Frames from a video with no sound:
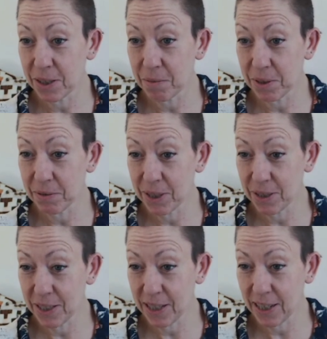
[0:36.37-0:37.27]
Good morning,
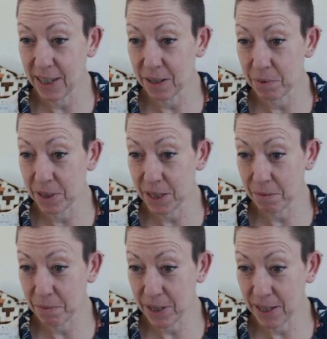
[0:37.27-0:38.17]
Rosie. Good morning,
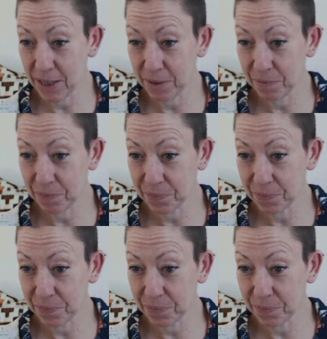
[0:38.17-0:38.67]
Tambell.